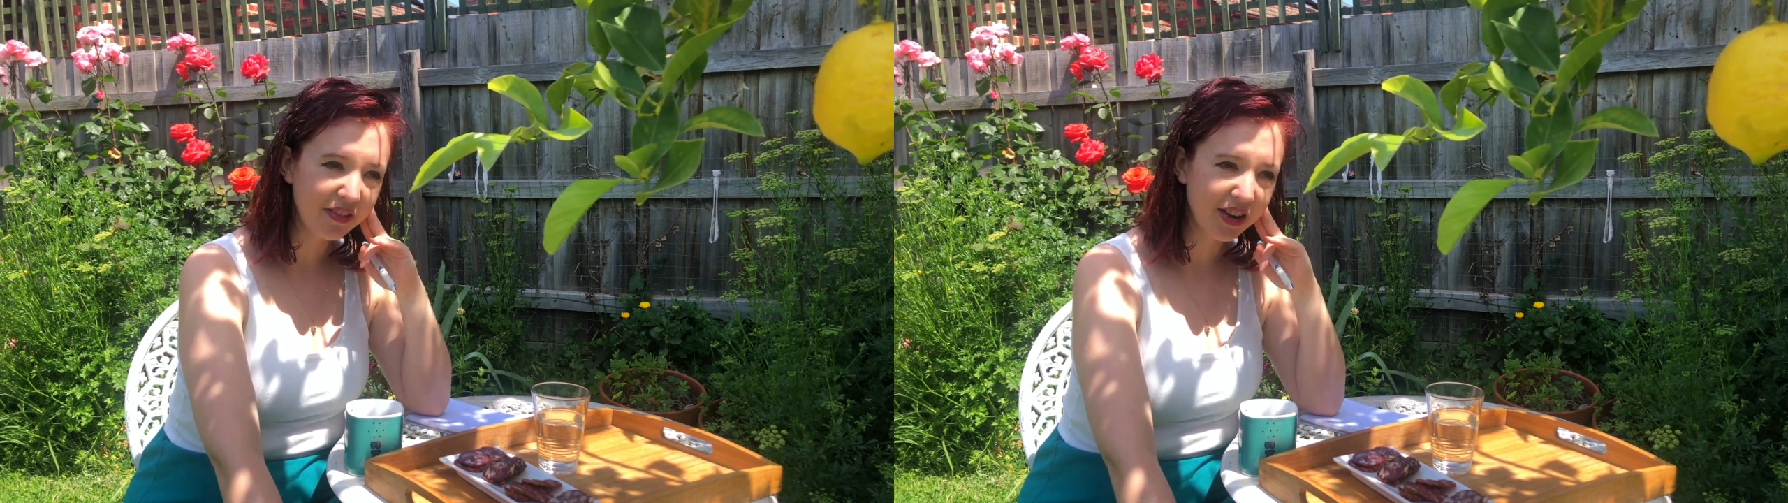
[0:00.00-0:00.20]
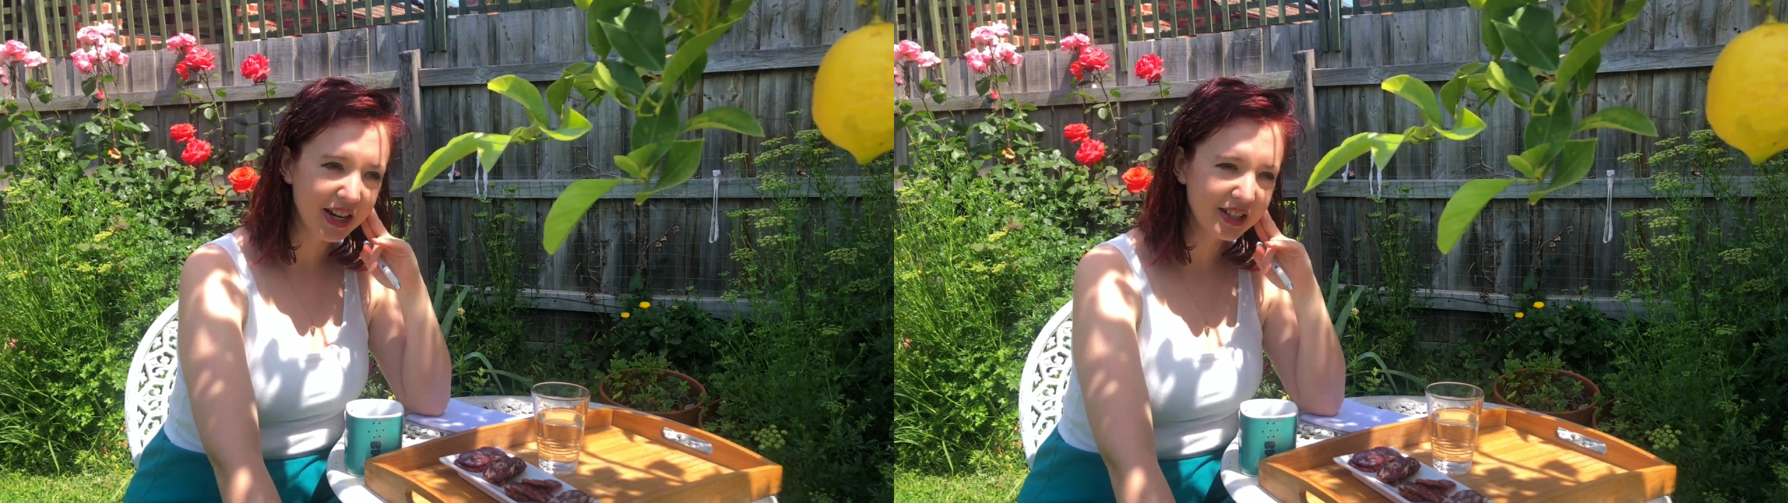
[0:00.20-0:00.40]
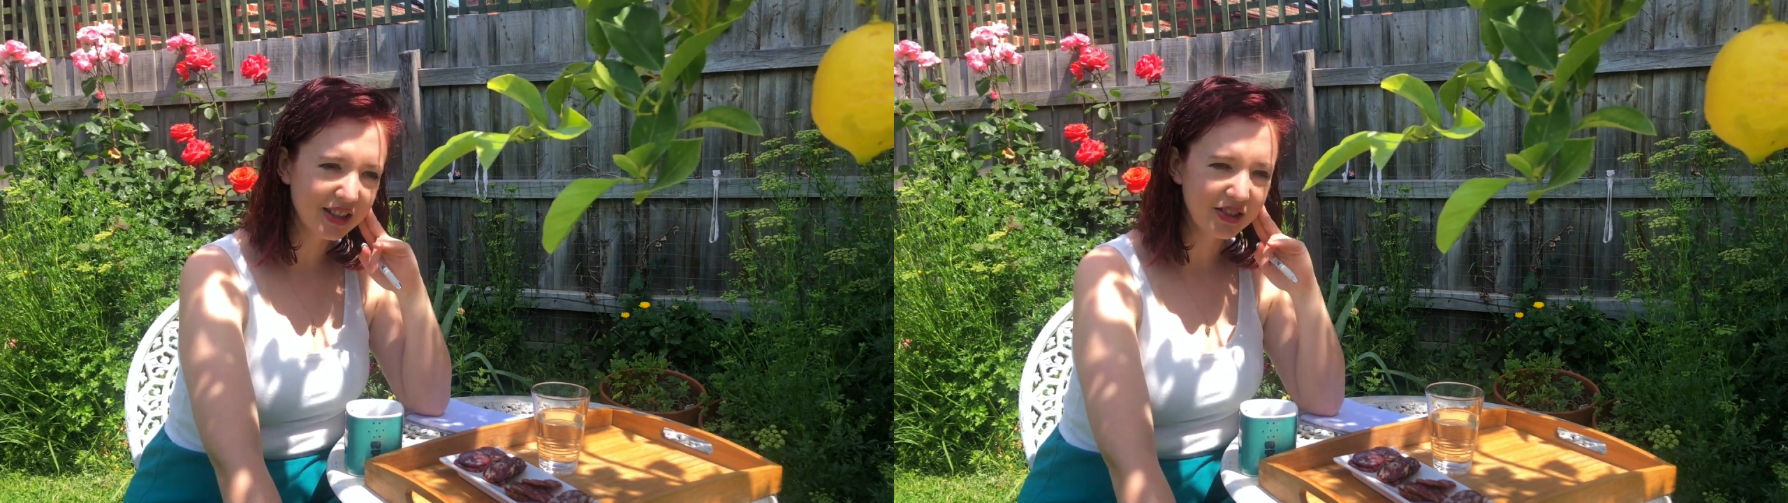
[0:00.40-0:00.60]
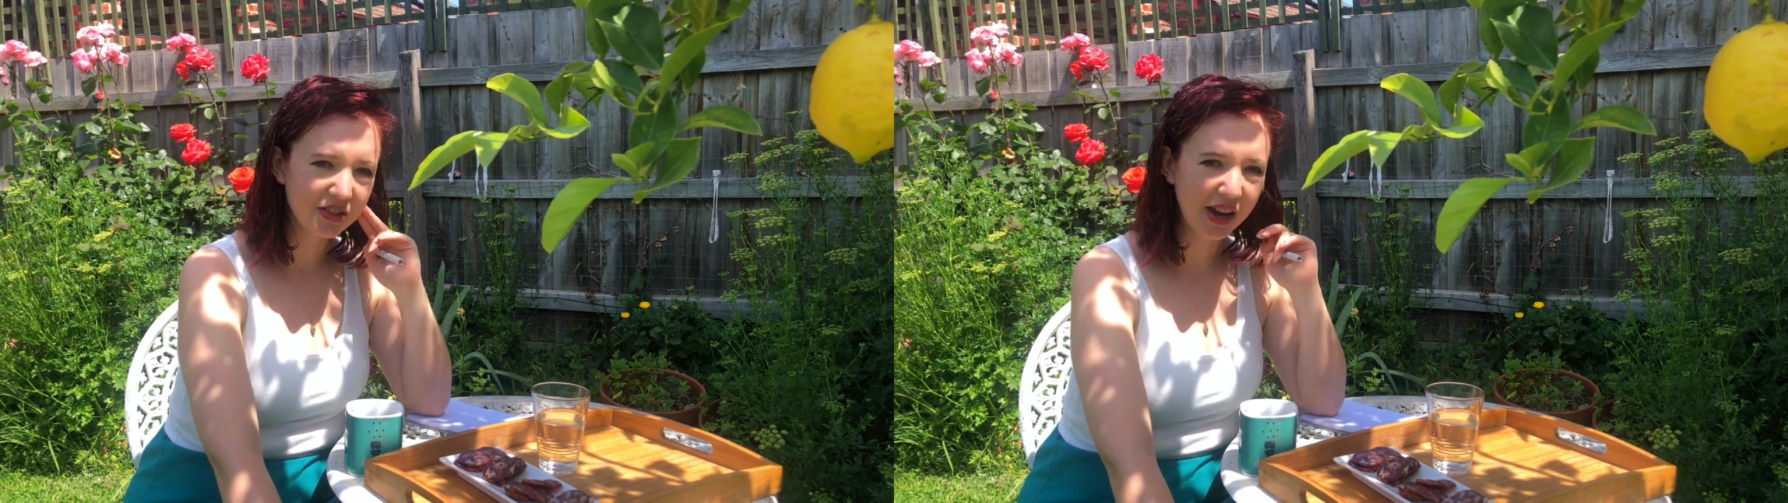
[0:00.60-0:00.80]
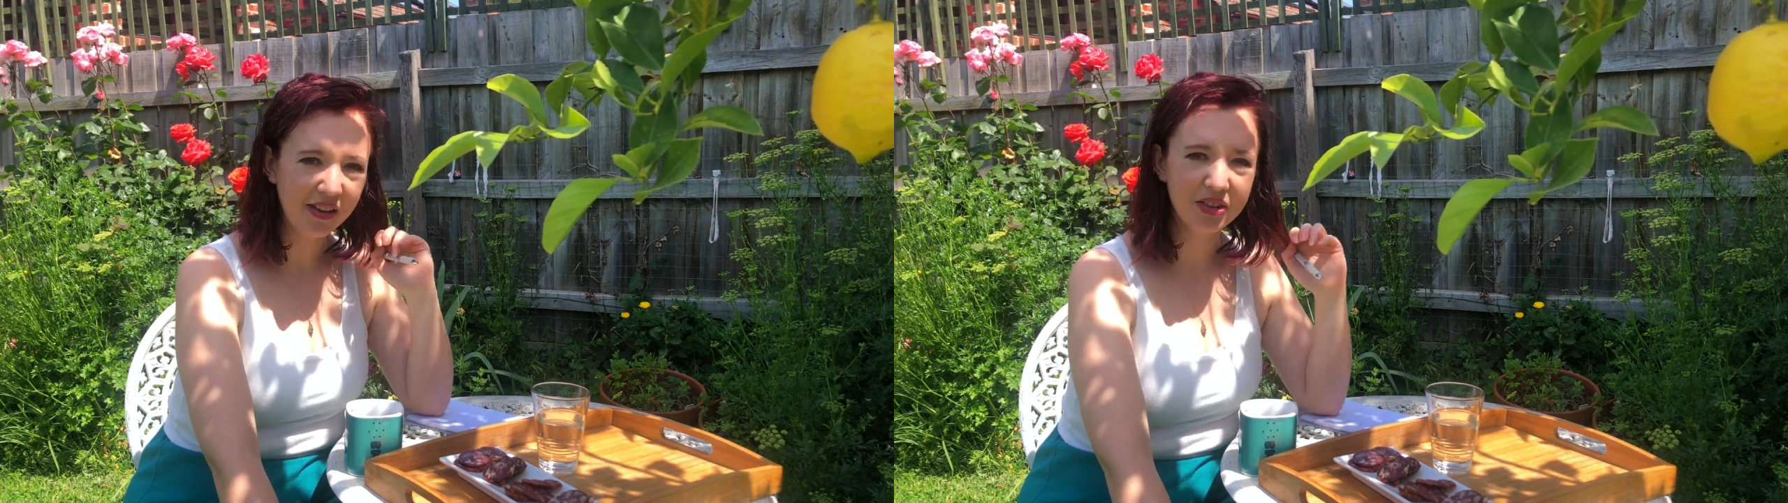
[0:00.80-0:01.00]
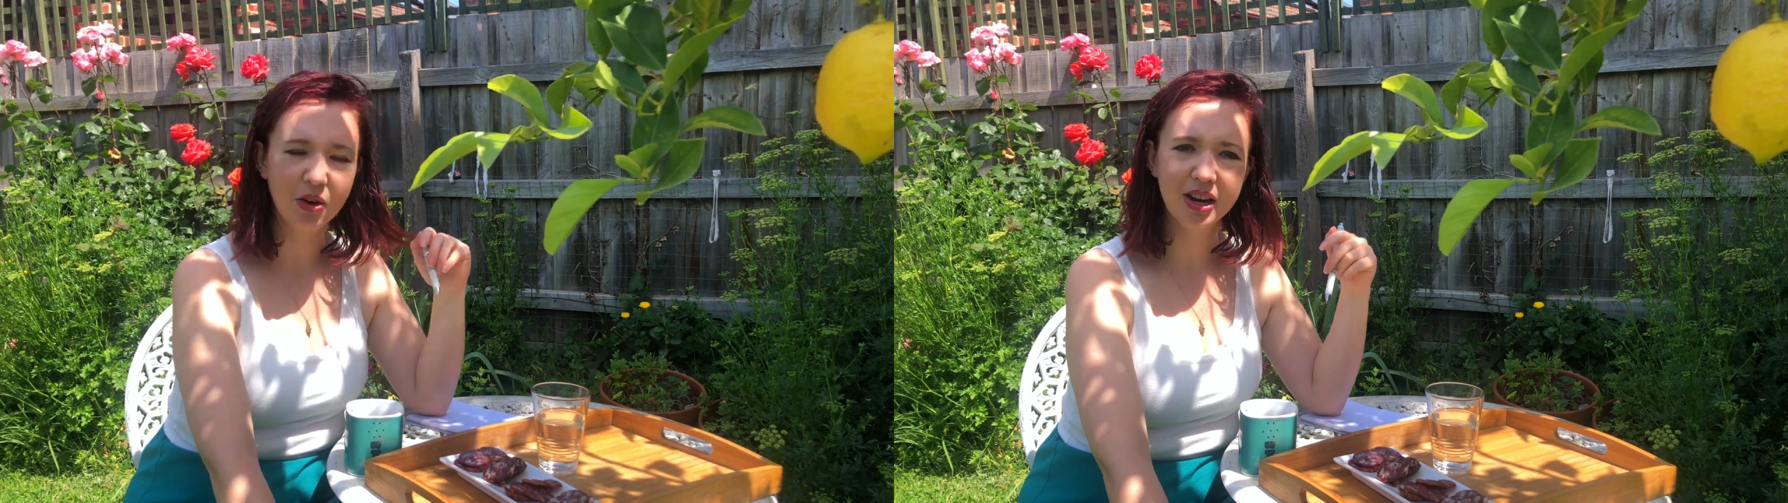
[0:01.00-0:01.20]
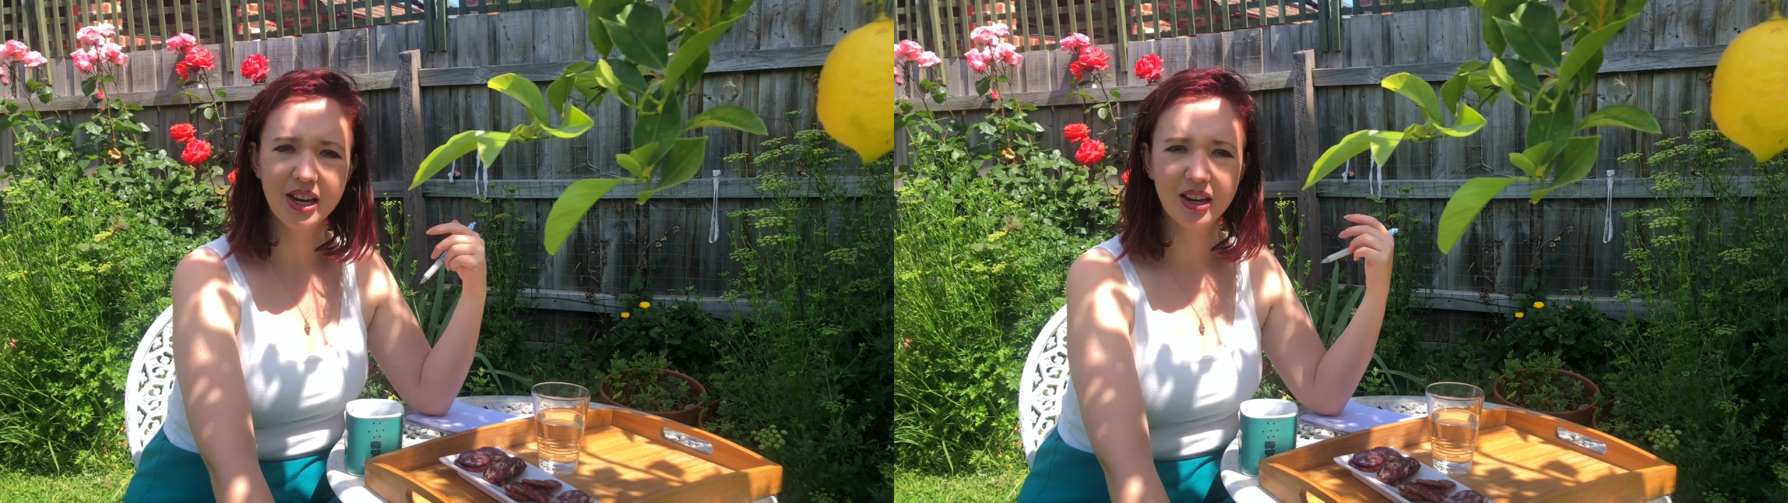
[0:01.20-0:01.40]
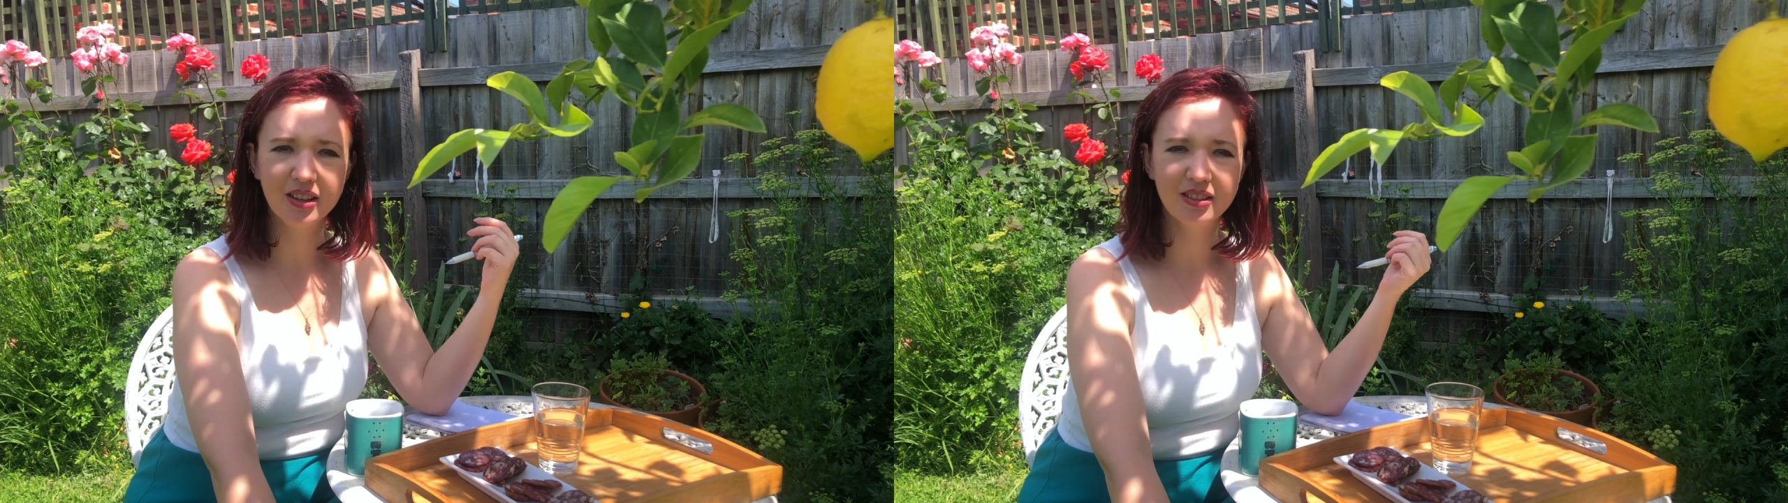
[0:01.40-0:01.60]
venison, so I have no idea.